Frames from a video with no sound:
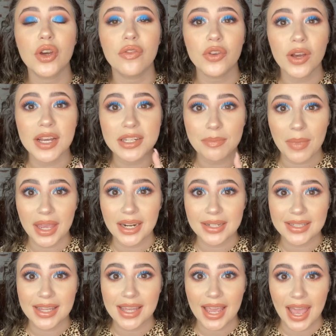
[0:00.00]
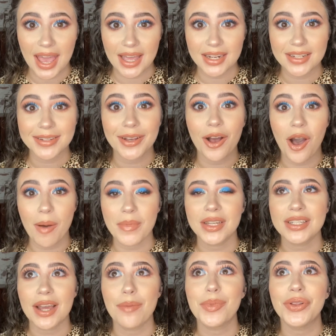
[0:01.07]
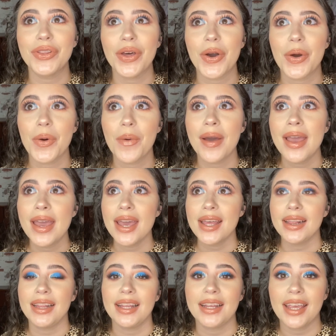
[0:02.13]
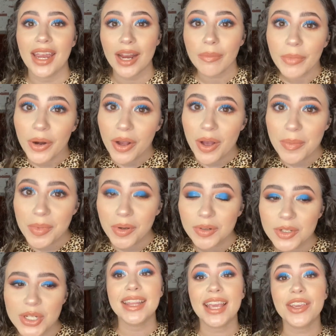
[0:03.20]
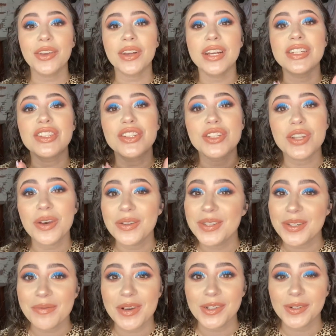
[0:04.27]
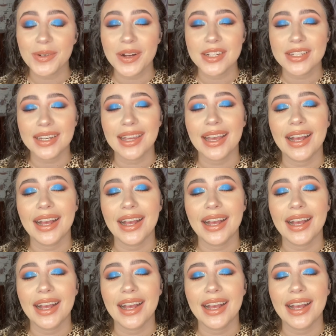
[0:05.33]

if you guys made it to the end, comment down below the camera emoji. Thank you guys so much for watching.